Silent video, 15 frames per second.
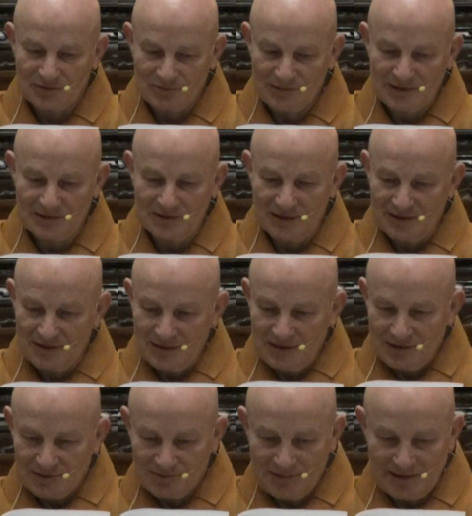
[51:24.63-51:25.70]
When
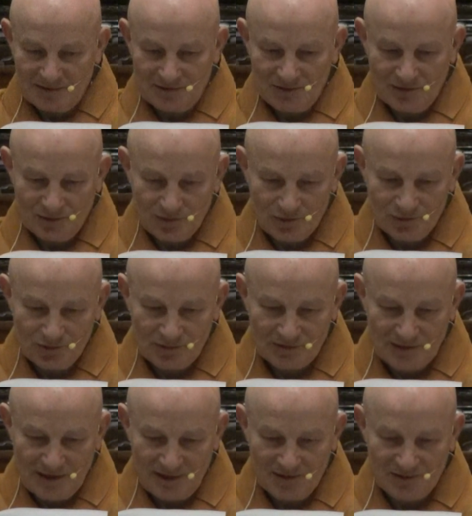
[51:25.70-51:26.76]
one who
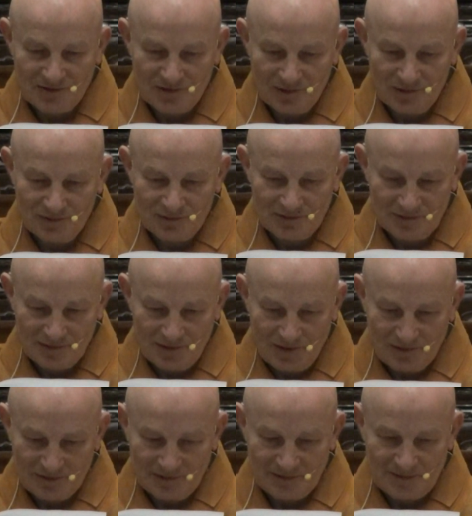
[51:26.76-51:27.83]
does so
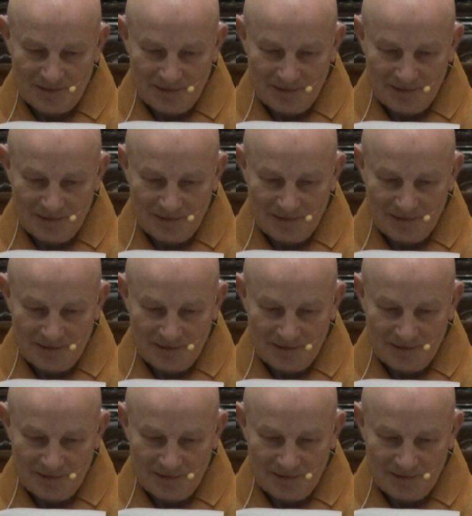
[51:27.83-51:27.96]
on